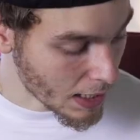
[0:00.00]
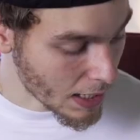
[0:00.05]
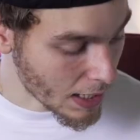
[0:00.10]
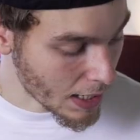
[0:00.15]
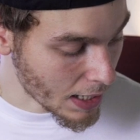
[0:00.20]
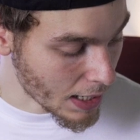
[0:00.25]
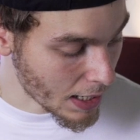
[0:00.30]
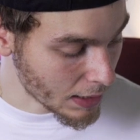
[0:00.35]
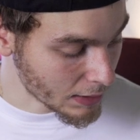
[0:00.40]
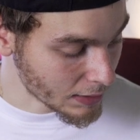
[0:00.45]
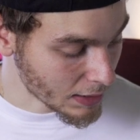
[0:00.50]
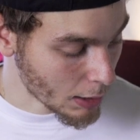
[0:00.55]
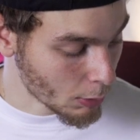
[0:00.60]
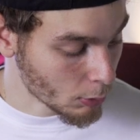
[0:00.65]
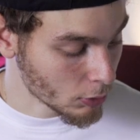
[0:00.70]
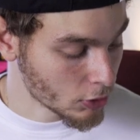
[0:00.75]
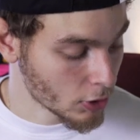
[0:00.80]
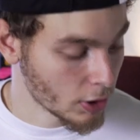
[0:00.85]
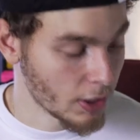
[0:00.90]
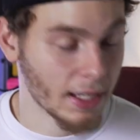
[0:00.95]
and I
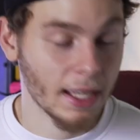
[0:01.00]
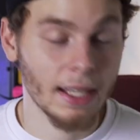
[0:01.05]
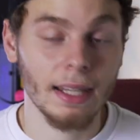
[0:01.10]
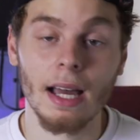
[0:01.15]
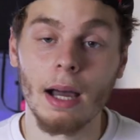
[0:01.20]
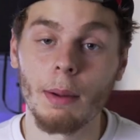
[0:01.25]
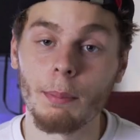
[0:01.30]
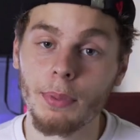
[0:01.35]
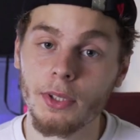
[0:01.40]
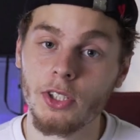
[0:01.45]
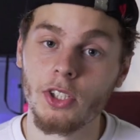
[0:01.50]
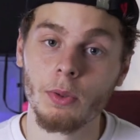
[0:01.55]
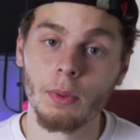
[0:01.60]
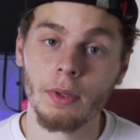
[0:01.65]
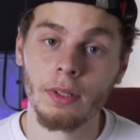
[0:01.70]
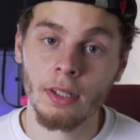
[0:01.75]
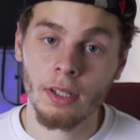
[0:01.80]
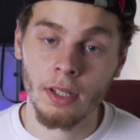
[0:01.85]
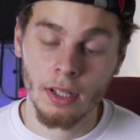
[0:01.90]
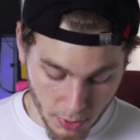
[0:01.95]
was going to get the aperture
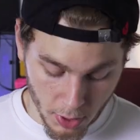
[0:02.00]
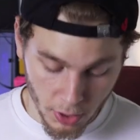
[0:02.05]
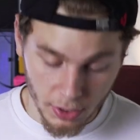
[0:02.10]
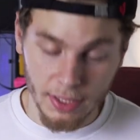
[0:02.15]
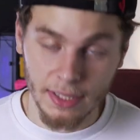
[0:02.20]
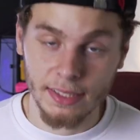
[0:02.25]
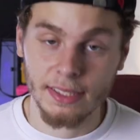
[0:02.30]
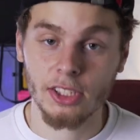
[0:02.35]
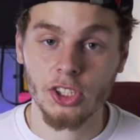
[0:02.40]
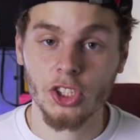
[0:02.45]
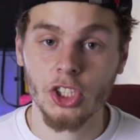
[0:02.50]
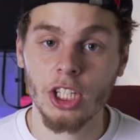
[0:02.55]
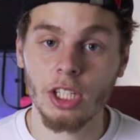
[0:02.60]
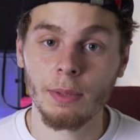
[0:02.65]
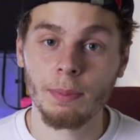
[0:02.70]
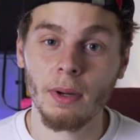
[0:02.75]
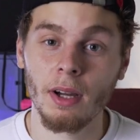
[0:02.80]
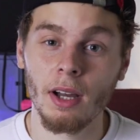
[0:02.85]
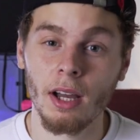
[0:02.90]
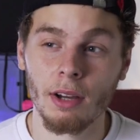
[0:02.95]
one, but this is
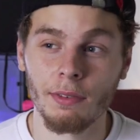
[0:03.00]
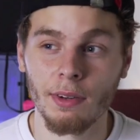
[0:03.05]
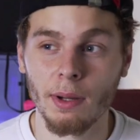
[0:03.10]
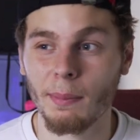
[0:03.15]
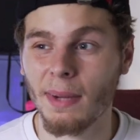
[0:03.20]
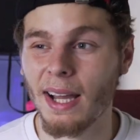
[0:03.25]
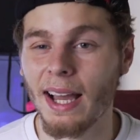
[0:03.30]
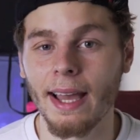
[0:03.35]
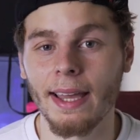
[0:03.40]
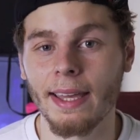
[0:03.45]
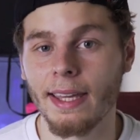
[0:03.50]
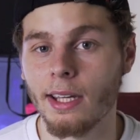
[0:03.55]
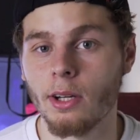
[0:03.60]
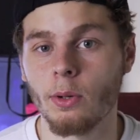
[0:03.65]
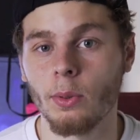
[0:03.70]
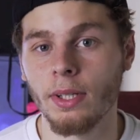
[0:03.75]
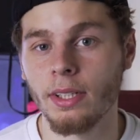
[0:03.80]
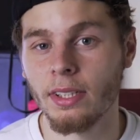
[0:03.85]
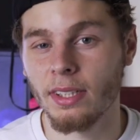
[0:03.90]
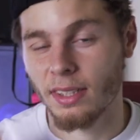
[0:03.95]
cheaper, I think by 80
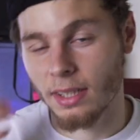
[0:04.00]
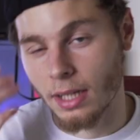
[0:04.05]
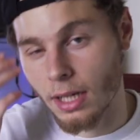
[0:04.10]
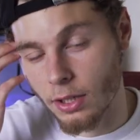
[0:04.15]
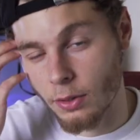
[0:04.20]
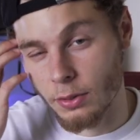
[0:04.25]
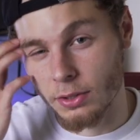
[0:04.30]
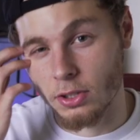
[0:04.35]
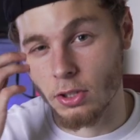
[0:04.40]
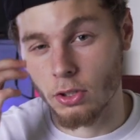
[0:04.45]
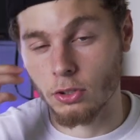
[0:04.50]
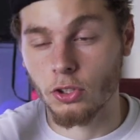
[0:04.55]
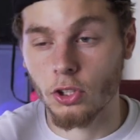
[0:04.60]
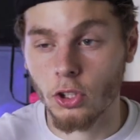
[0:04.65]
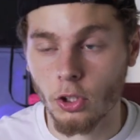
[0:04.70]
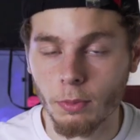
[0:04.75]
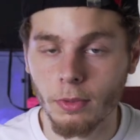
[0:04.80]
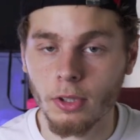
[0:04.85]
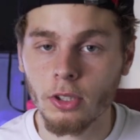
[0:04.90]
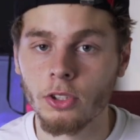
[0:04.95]
quid. I know it's not
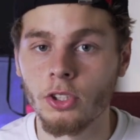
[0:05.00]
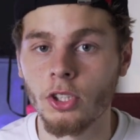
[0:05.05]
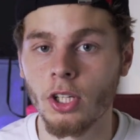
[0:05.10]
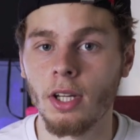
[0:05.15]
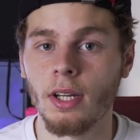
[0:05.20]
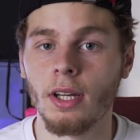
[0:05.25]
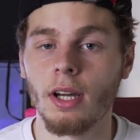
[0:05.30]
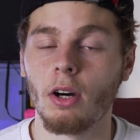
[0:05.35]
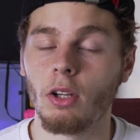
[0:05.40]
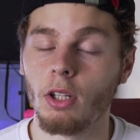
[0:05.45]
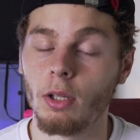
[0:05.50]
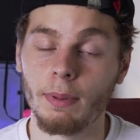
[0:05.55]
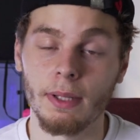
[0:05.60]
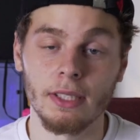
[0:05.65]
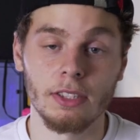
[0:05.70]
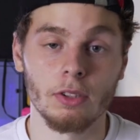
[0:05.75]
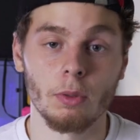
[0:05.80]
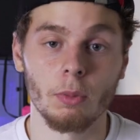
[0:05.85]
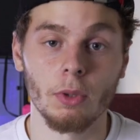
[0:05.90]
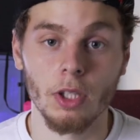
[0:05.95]
too much, all
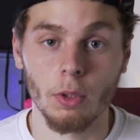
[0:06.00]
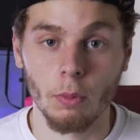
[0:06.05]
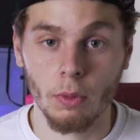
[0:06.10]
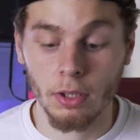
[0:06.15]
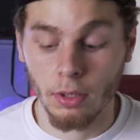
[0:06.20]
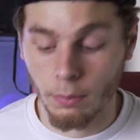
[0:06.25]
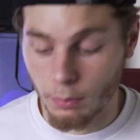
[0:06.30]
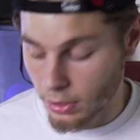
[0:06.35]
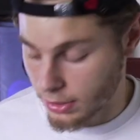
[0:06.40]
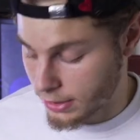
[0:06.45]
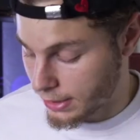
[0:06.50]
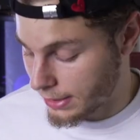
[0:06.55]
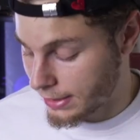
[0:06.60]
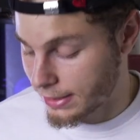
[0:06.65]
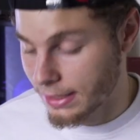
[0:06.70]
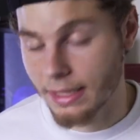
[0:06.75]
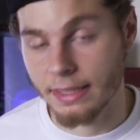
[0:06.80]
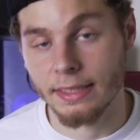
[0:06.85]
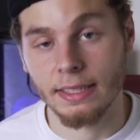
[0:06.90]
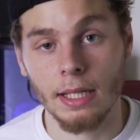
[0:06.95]
depends on what you want, but it's the
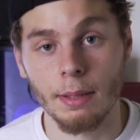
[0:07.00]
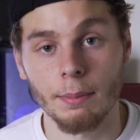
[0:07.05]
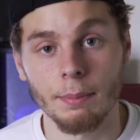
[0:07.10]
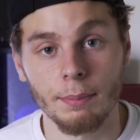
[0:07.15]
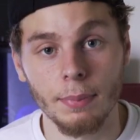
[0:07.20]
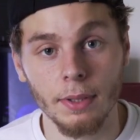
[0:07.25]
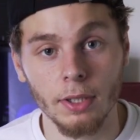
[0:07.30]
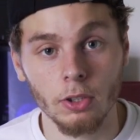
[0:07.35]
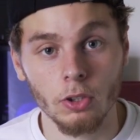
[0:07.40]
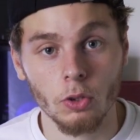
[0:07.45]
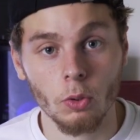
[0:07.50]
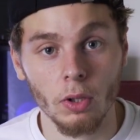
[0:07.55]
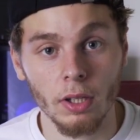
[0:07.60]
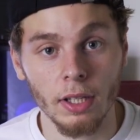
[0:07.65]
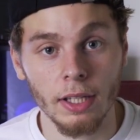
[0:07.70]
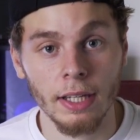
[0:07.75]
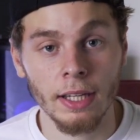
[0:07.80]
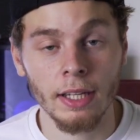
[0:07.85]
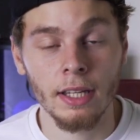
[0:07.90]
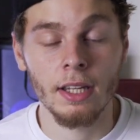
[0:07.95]
exact same build
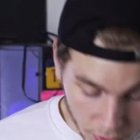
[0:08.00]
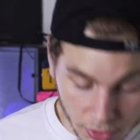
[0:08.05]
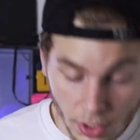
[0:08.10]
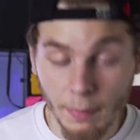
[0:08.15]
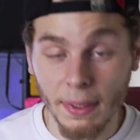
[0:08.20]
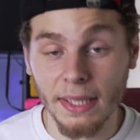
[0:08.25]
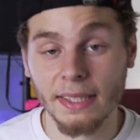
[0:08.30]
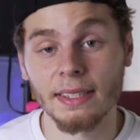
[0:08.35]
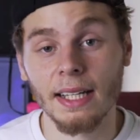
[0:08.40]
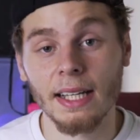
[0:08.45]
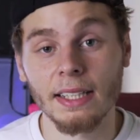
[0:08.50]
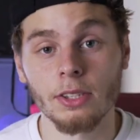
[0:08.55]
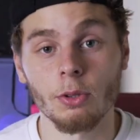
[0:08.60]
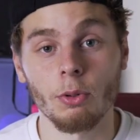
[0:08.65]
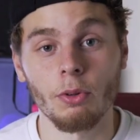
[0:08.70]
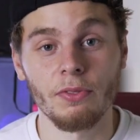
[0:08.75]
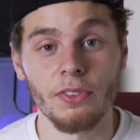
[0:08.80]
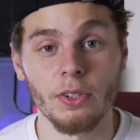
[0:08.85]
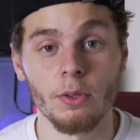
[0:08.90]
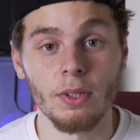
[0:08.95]
quality. So I'm excited to
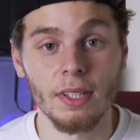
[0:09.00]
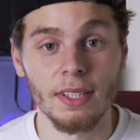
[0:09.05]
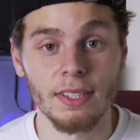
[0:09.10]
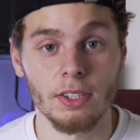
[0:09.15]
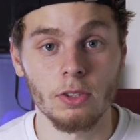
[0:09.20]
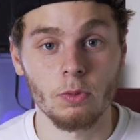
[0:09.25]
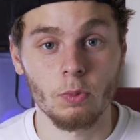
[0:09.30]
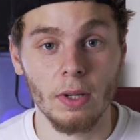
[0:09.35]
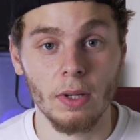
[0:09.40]
review this as